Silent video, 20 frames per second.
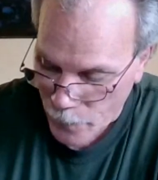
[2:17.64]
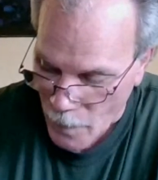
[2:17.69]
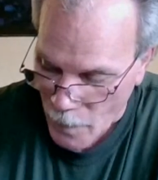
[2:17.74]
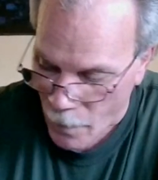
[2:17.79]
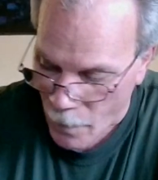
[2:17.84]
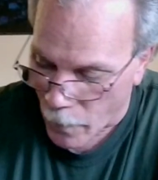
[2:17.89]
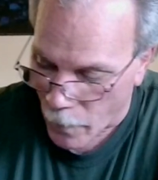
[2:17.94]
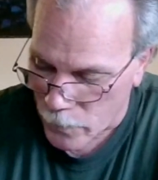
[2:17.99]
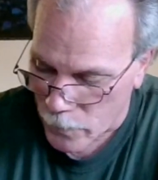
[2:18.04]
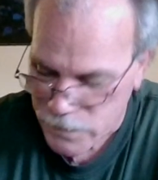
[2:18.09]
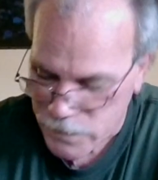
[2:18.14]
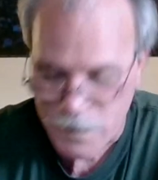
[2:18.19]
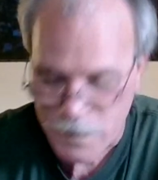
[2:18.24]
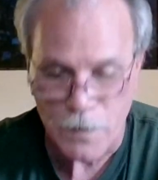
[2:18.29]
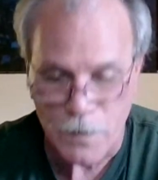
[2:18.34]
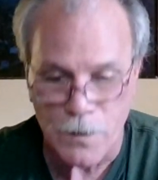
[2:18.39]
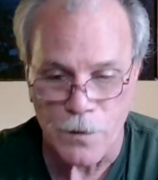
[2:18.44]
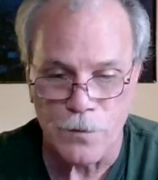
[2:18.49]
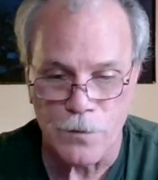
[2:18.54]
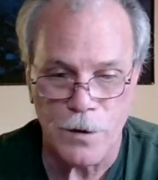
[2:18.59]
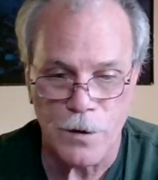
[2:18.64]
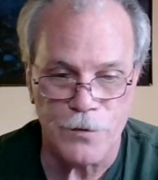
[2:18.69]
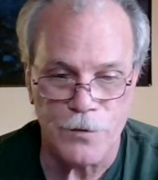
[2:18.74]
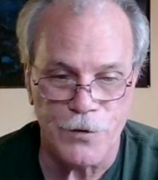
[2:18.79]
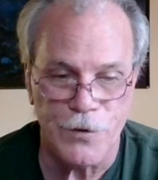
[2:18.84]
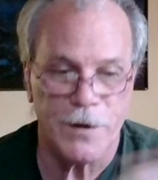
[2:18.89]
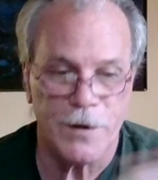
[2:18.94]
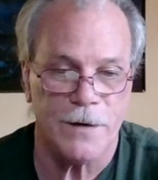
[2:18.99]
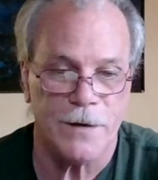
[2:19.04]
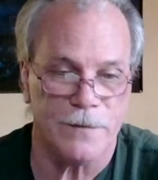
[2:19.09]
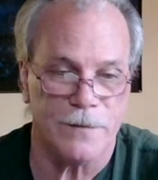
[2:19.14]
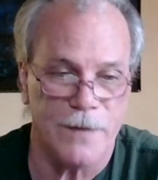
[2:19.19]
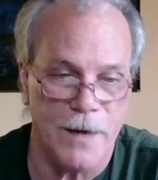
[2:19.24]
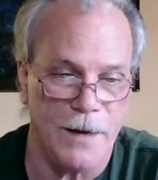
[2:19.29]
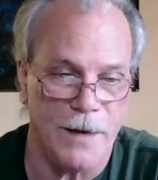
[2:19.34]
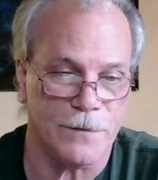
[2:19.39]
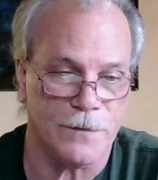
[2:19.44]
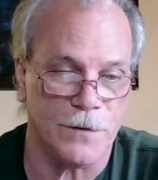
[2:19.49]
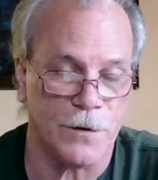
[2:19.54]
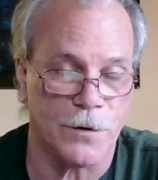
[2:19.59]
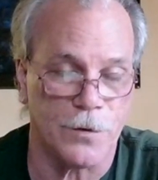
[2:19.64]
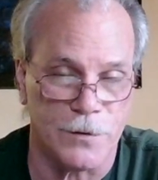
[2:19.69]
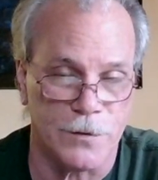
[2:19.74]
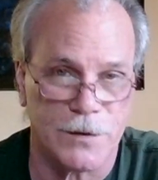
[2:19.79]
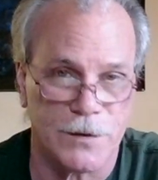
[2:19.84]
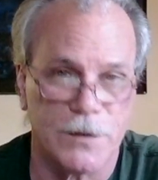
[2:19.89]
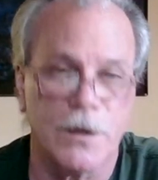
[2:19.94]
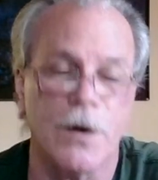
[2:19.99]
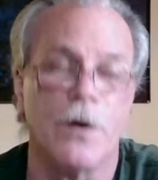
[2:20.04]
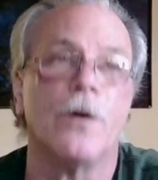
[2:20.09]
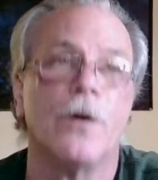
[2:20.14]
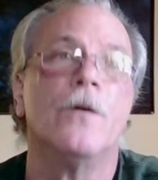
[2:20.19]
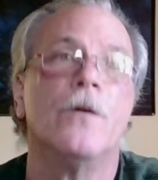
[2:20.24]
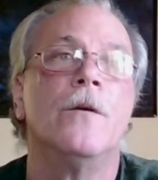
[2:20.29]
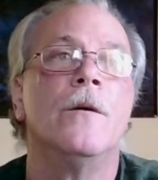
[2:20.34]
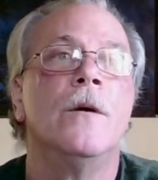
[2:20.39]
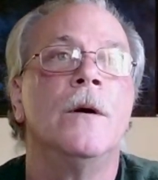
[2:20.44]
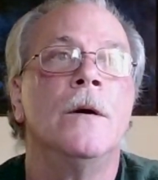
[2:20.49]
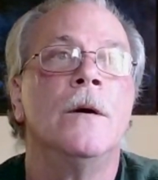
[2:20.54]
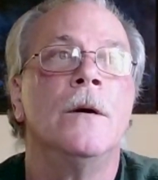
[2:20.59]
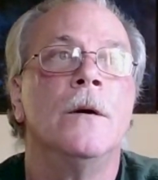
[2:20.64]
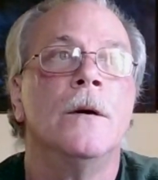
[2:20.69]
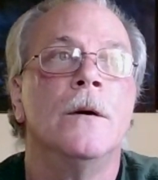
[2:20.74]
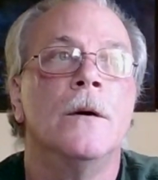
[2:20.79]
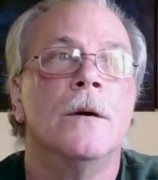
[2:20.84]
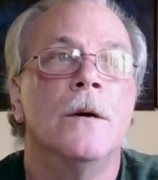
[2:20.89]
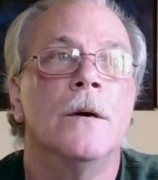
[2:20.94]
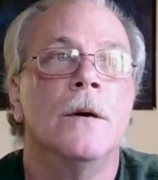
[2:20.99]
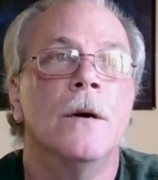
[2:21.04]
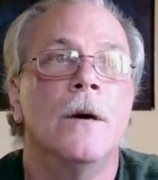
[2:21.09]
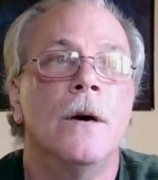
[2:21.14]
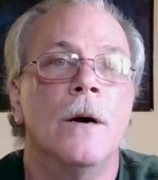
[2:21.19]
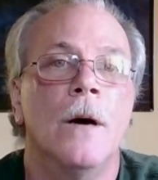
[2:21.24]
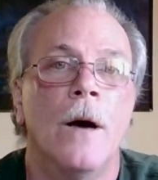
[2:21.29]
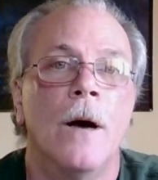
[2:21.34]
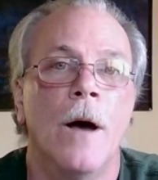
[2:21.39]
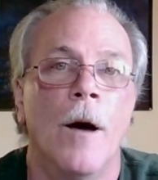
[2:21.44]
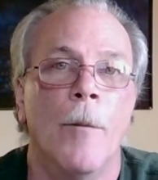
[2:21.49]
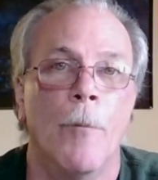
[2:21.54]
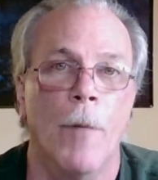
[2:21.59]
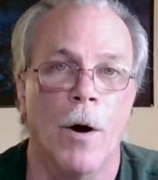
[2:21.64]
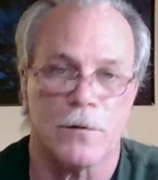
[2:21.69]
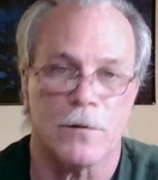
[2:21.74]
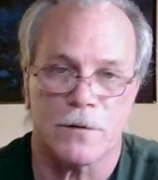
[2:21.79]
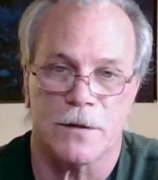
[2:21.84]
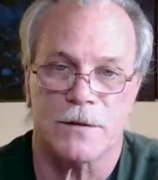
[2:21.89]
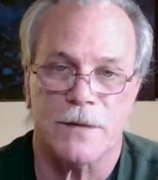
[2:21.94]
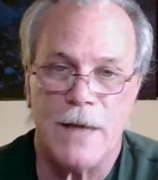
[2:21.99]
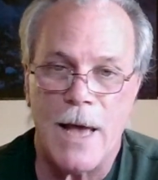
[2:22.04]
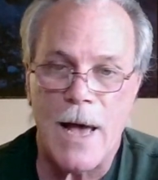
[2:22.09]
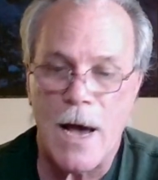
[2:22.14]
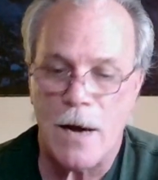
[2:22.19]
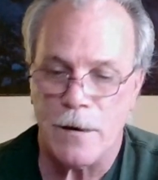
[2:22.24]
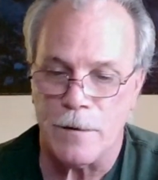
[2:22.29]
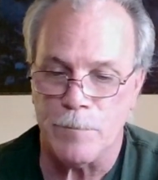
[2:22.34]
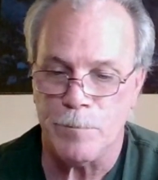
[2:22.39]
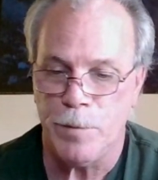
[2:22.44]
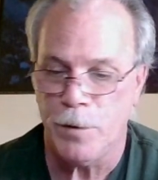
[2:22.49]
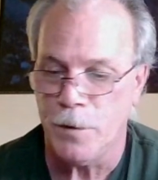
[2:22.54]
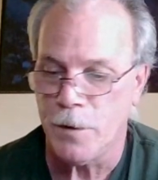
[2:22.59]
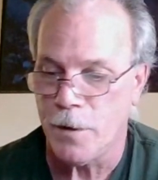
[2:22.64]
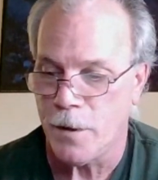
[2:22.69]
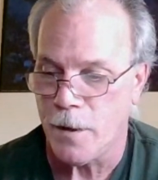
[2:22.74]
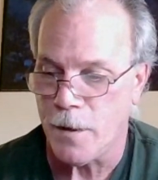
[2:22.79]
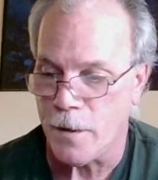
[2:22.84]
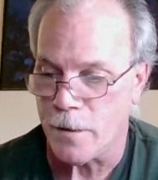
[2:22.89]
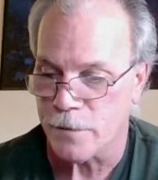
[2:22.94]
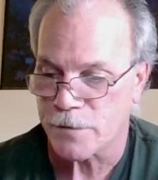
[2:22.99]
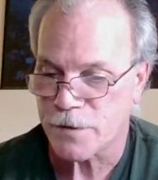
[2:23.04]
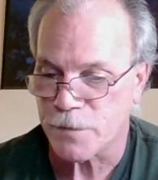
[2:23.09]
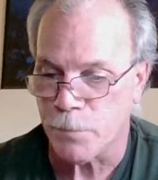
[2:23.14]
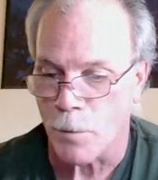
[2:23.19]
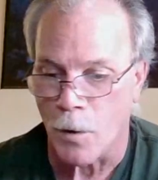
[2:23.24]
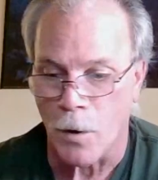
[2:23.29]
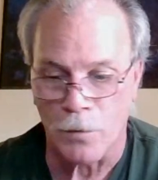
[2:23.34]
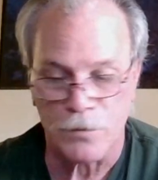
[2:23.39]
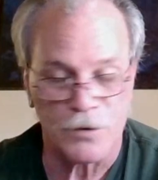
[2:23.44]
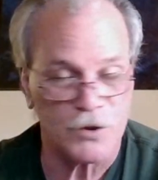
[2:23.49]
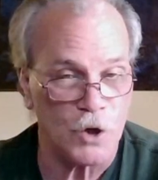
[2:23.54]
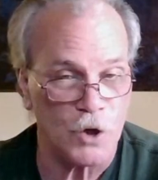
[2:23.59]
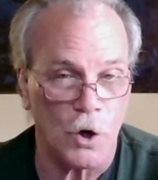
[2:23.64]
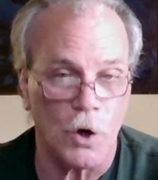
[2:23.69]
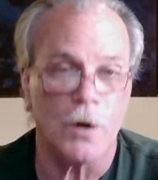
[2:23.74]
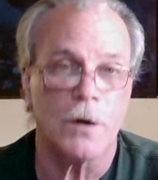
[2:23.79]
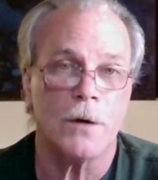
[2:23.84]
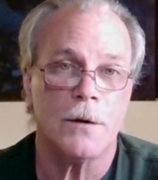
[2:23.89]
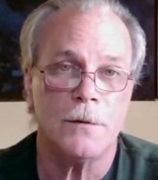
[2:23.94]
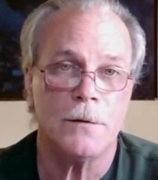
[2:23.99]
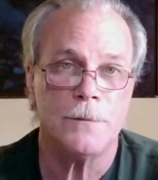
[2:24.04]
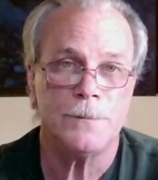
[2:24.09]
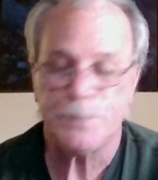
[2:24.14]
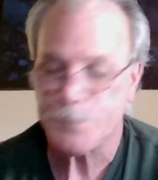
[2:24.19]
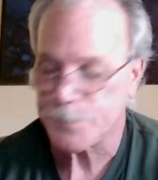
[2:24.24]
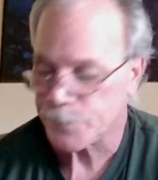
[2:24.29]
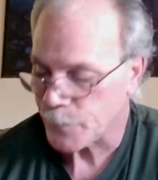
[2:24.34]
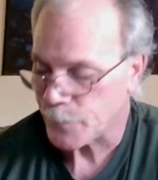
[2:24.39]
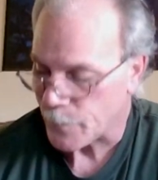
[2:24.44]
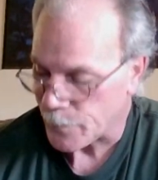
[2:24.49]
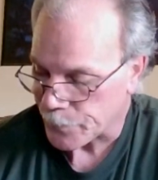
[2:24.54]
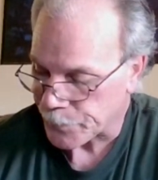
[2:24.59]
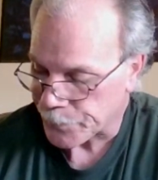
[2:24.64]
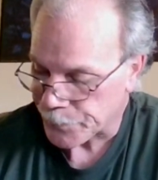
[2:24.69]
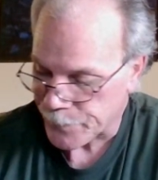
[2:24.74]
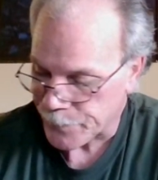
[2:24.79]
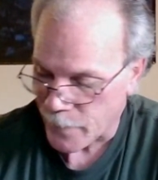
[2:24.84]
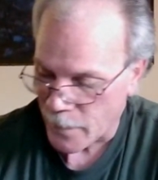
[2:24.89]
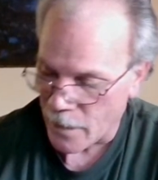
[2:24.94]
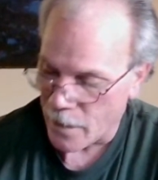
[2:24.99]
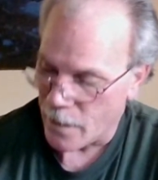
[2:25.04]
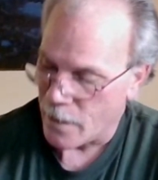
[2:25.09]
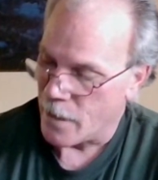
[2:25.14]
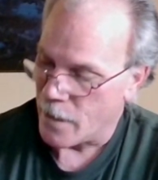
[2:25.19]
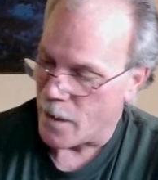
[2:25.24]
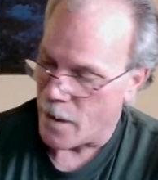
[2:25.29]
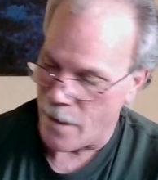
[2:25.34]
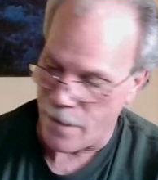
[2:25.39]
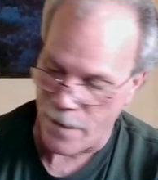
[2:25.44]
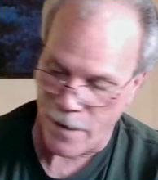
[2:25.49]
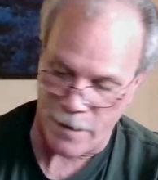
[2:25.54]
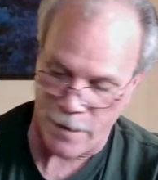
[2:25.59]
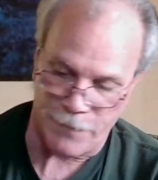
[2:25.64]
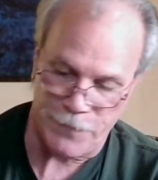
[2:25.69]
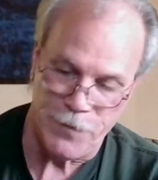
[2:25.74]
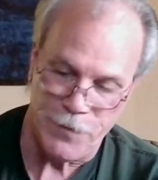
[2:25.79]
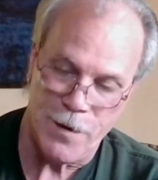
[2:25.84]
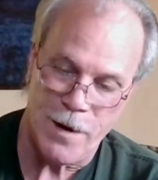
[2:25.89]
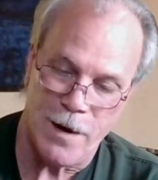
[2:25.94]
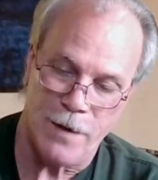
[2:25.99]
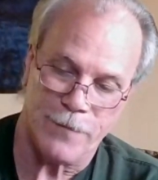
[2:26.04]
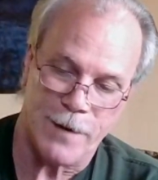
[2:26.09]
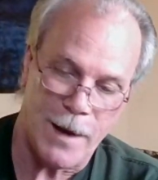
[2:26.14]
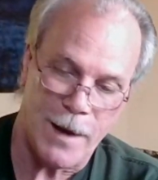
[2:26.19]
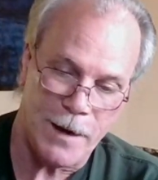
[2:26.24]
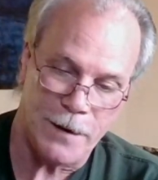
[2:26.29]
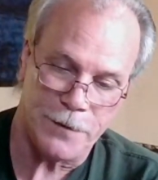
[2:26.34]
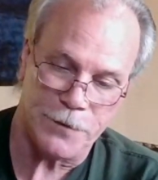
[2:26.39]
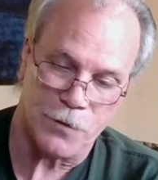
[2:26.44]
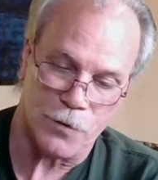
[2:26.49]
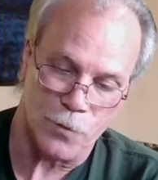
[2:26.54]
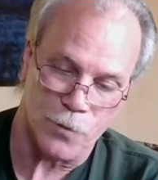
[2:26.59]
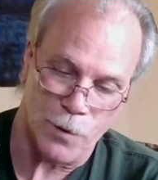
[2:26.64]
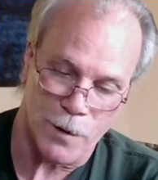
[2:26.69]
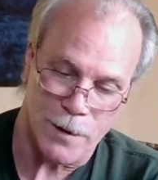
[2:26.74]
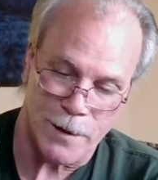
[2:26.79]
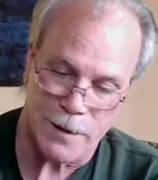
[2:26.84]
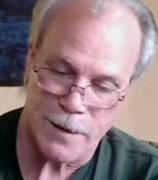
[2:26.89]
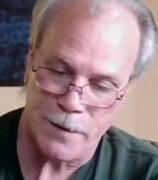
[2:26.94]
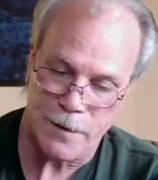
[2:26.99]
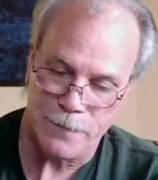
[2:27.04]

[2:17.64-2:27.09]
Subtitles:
Also, you can take the Crisco, melt it down and put it in a small jar, and then if you have candle wick,